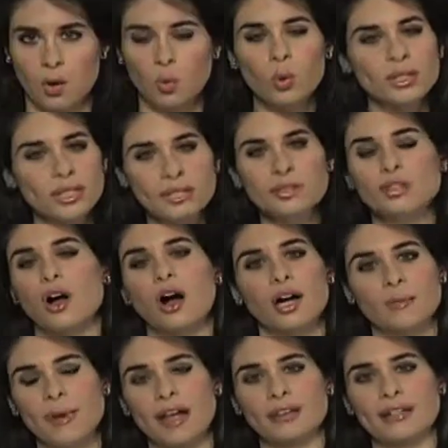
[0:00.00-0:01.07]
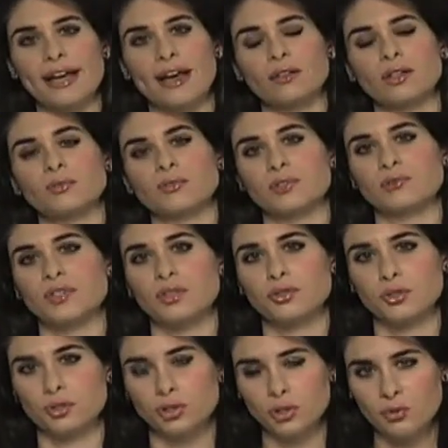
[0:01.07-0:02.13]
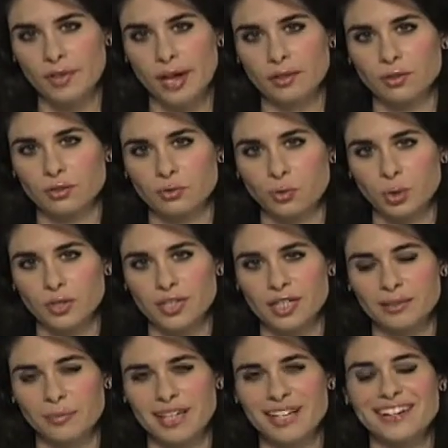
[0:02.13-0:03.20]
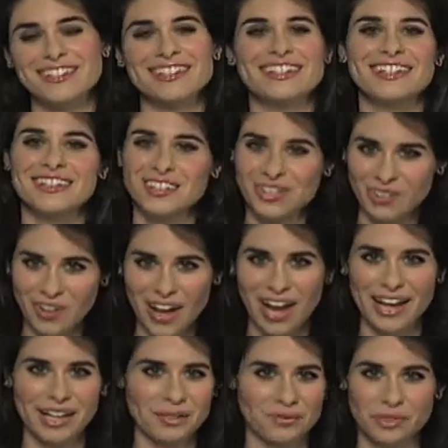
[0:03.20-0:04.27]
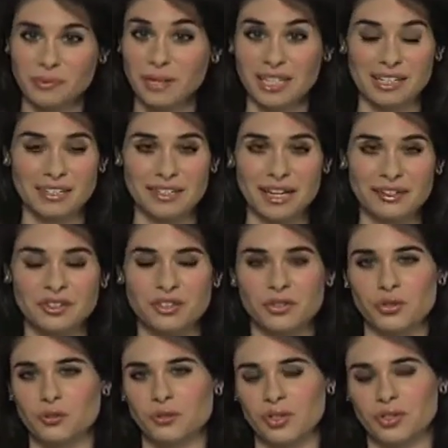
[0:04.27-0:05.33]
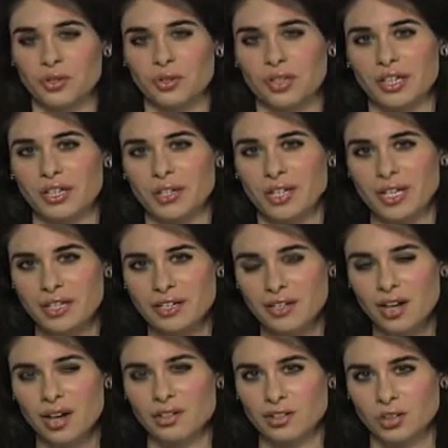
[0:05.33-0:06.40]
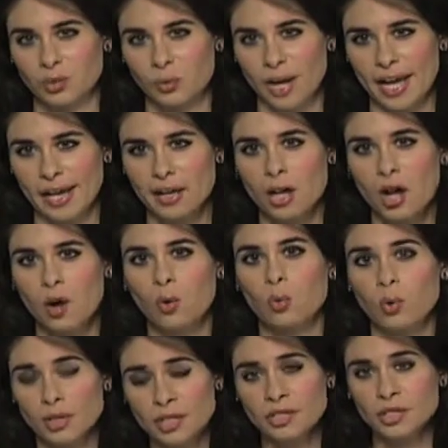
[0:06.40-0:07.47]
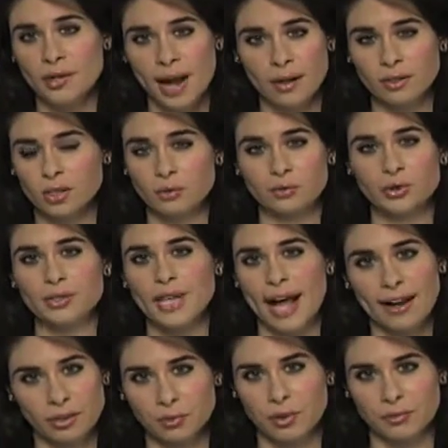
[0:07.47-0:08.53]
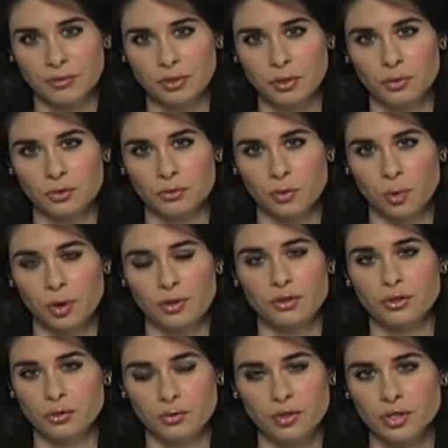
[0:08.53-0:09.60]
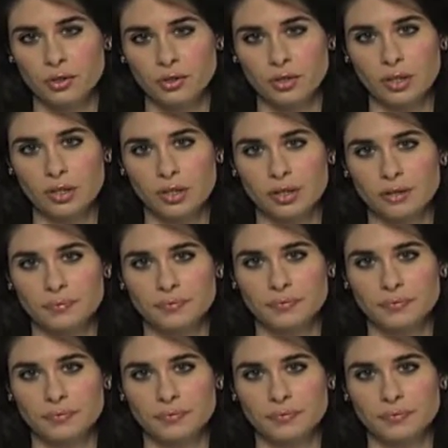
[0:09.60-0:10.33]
Well, let's talk about the outlook for fiscal 2014, because it is July, and for many states, the new fiscal year is underway. What is your outlook for tax revenue for the new fiscal year?